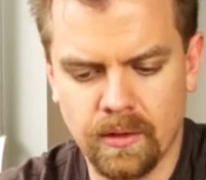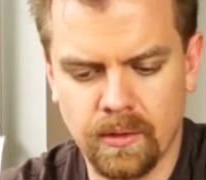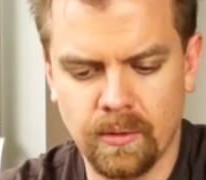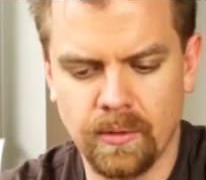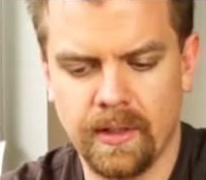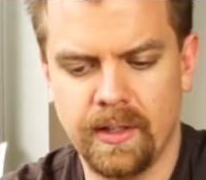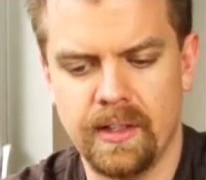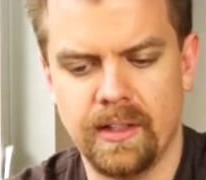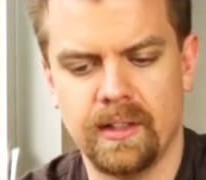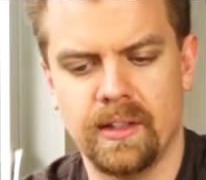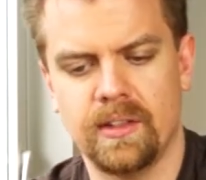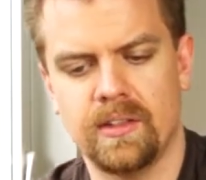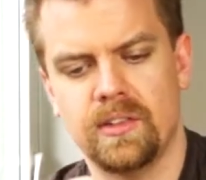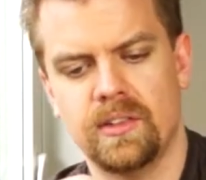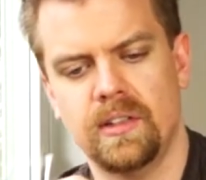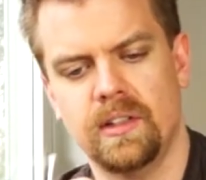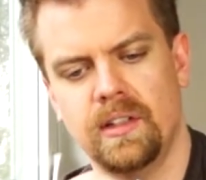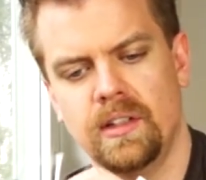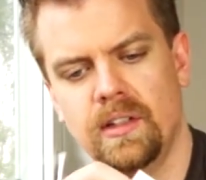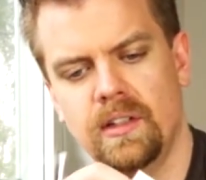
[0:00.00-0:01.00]
Alrighty, let's
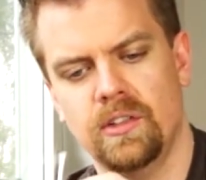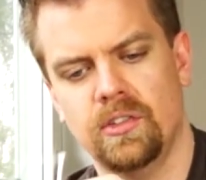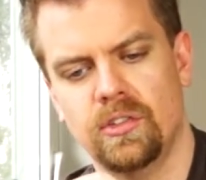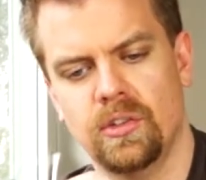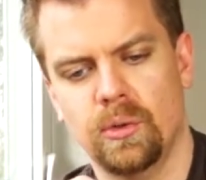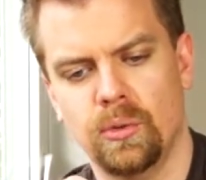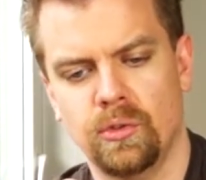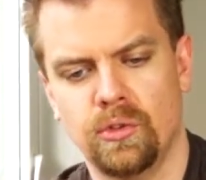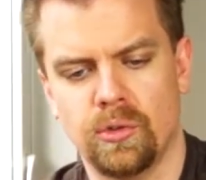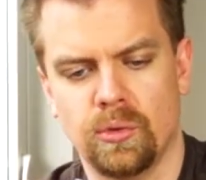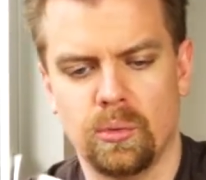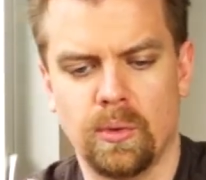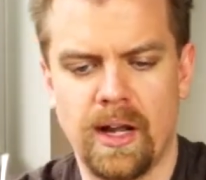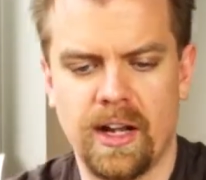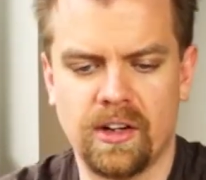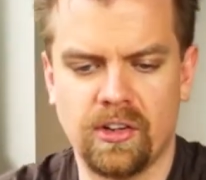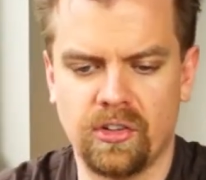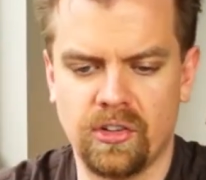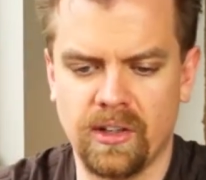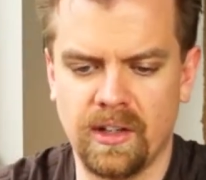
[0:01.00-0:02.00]
see. So
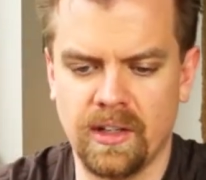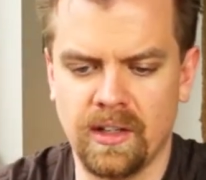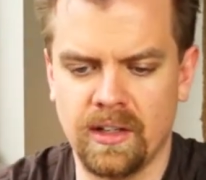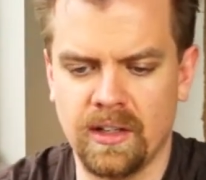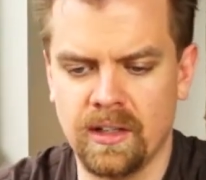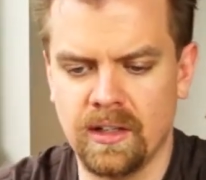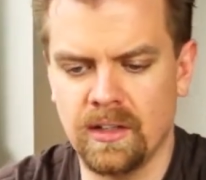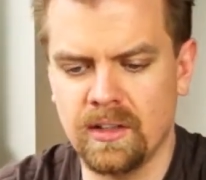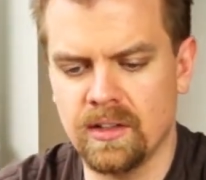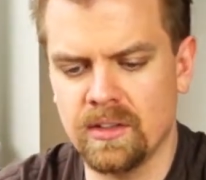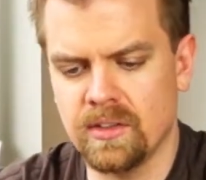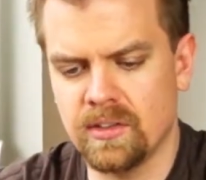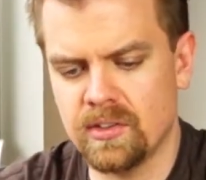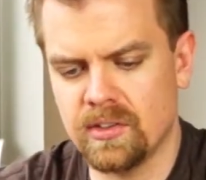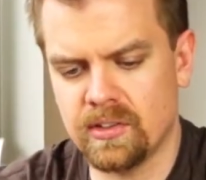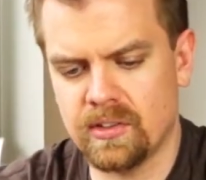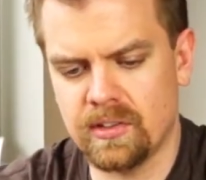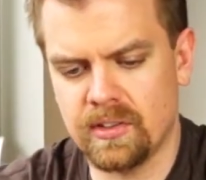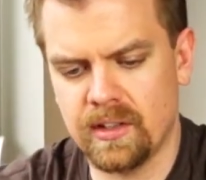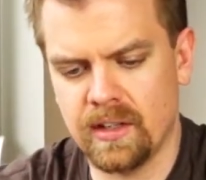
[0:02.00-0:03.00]

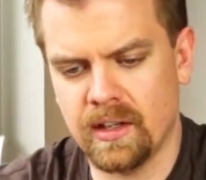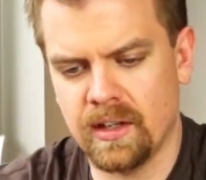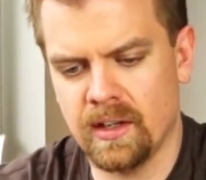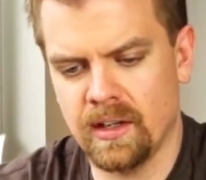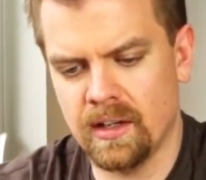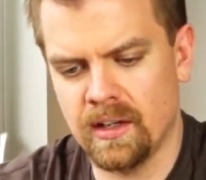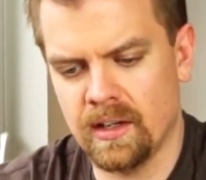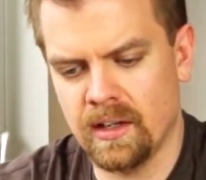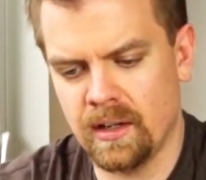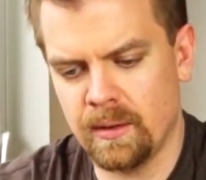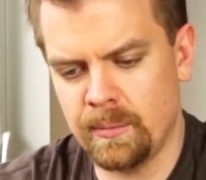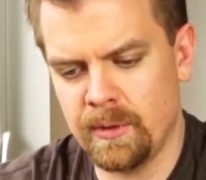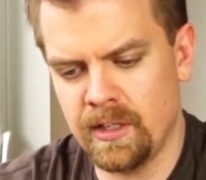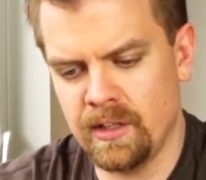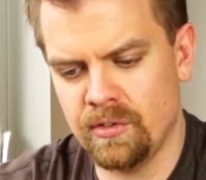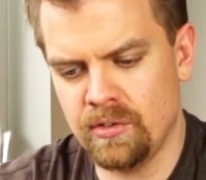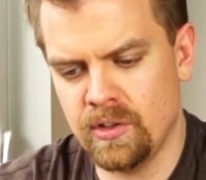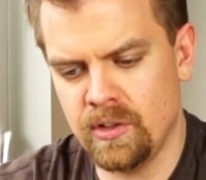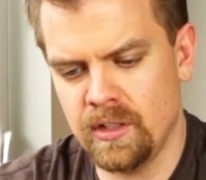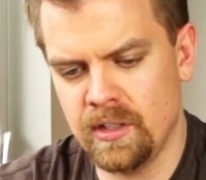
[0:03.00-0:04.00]
directions, I mean,
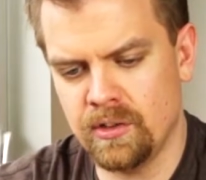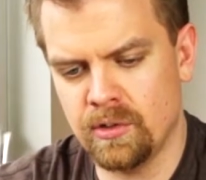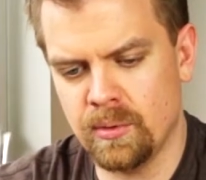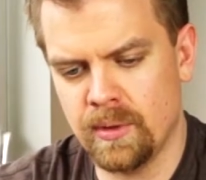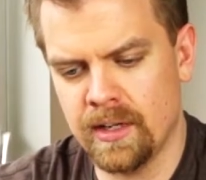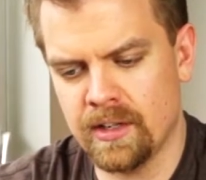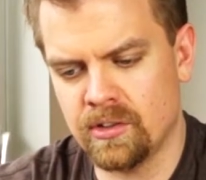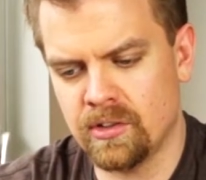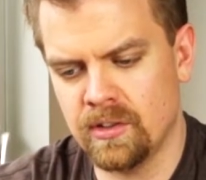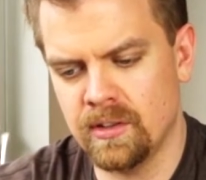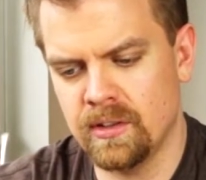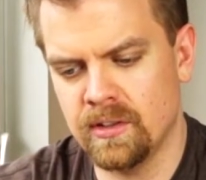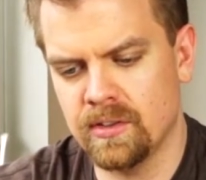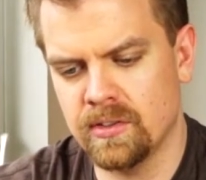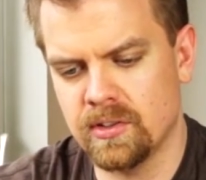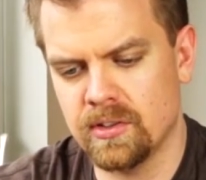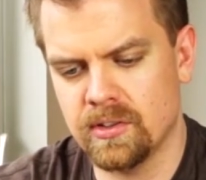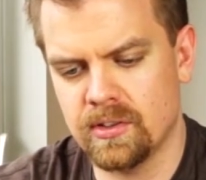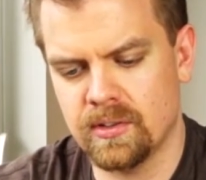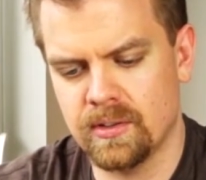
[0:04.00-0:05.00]
if you need
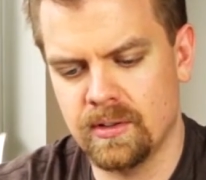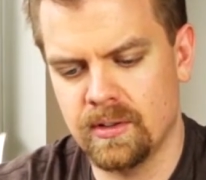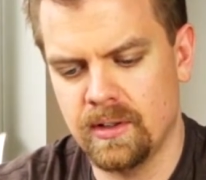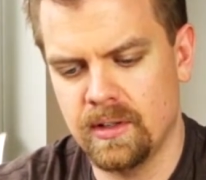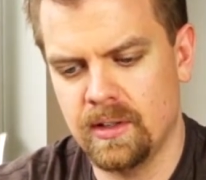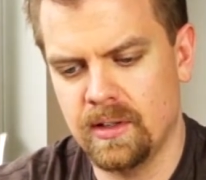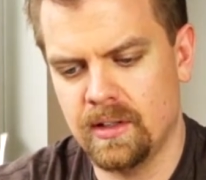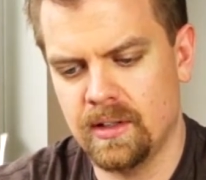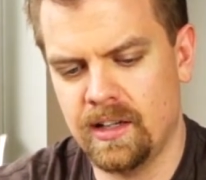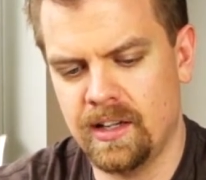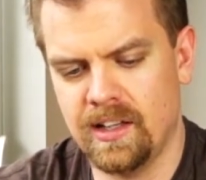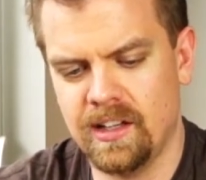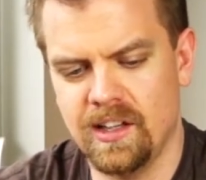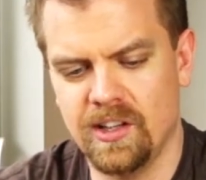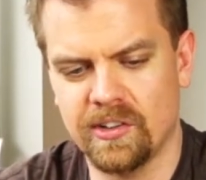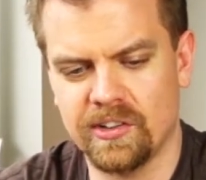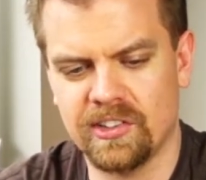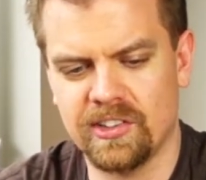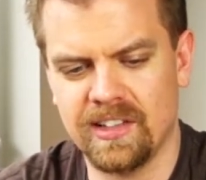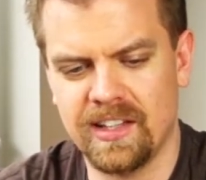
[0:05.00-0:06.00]
directions,
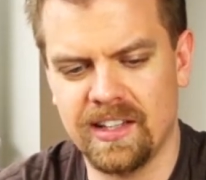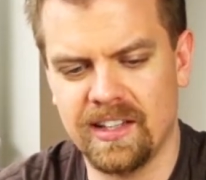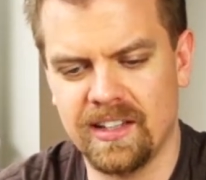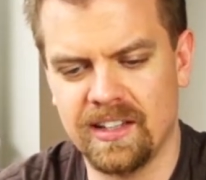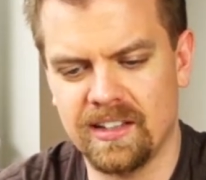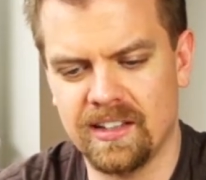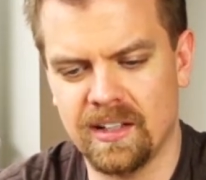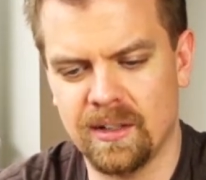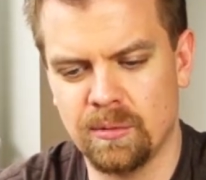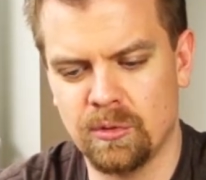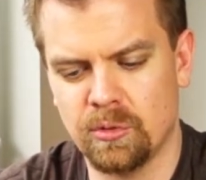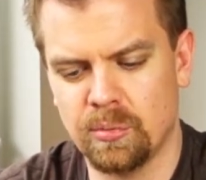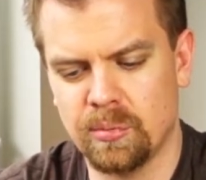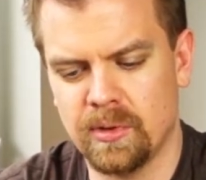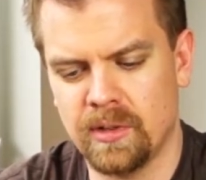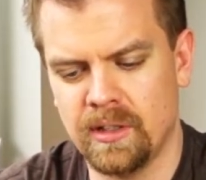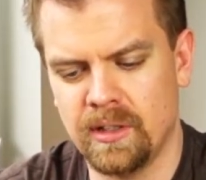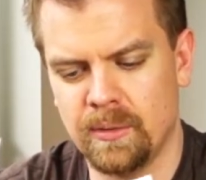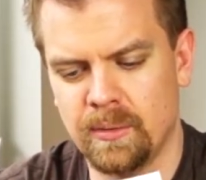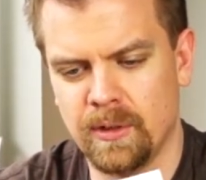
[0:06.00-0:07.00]
it looks like it comes
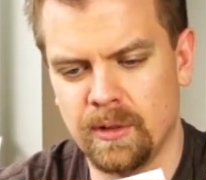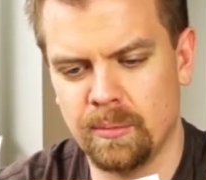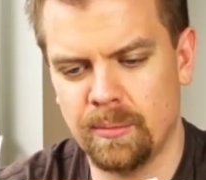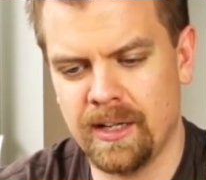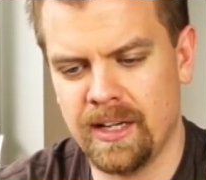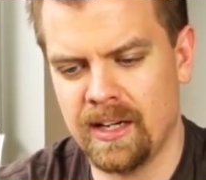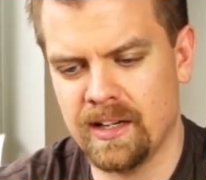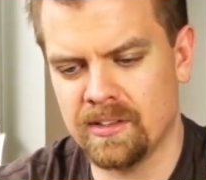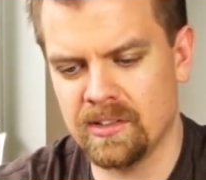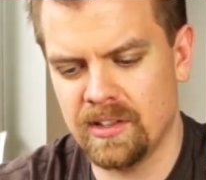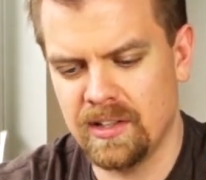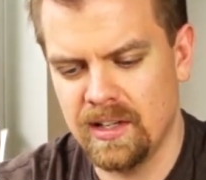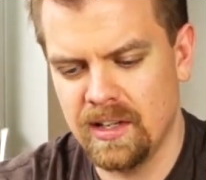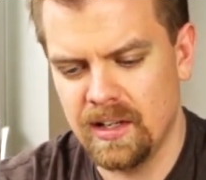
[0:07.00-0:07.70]
pretty well packed.